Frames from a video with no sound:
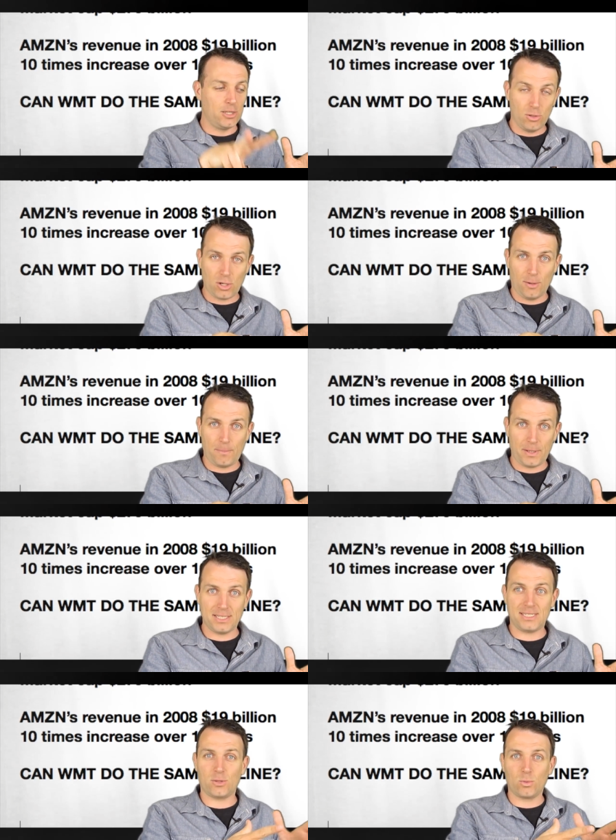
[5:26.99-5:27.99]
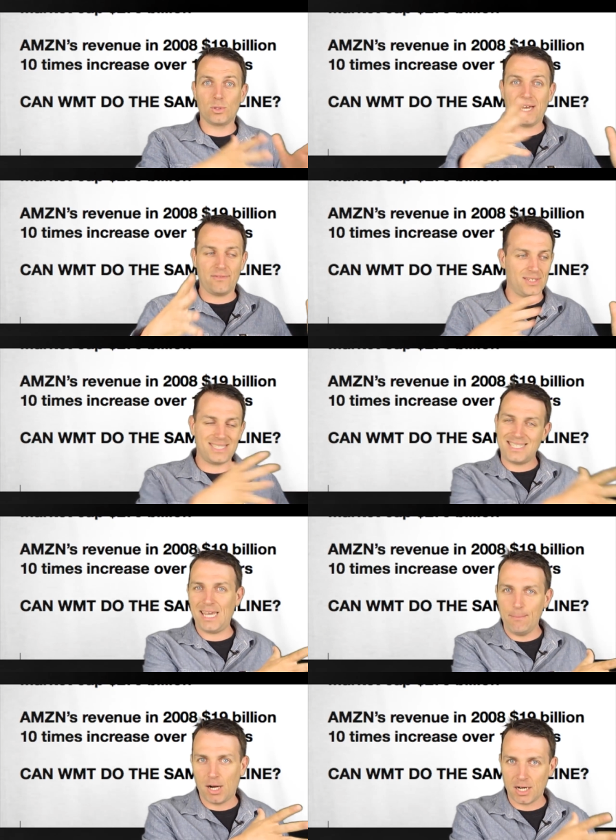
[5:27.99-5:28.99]
two companies that would have the
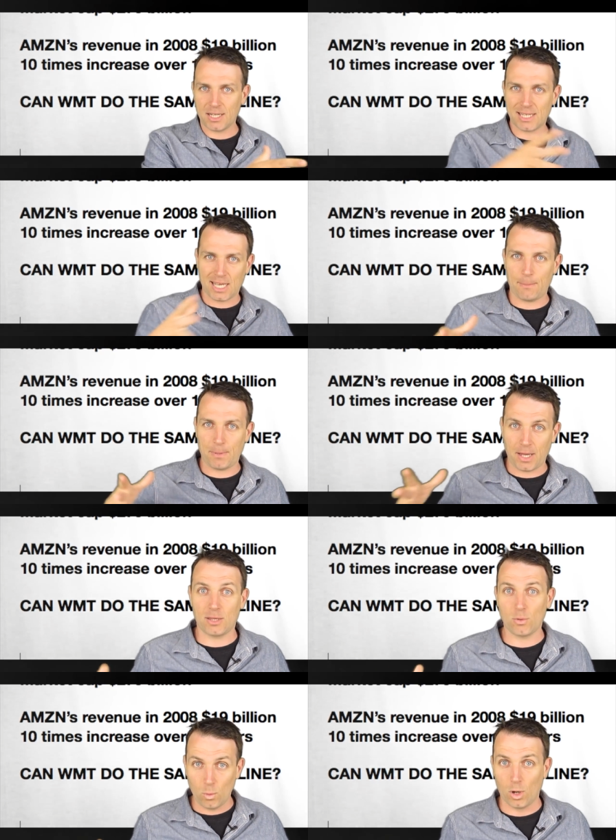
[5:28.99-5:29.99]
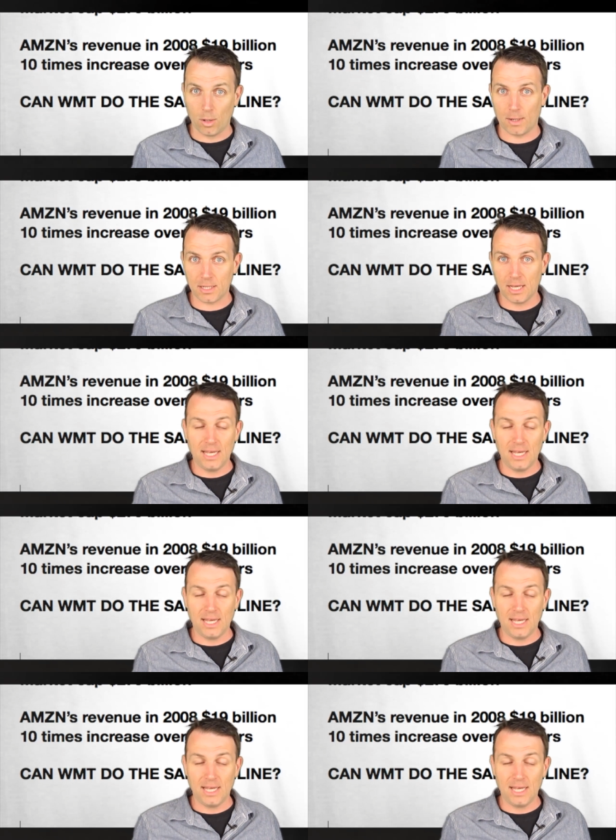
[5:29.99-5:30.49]
same market cap at Walmart.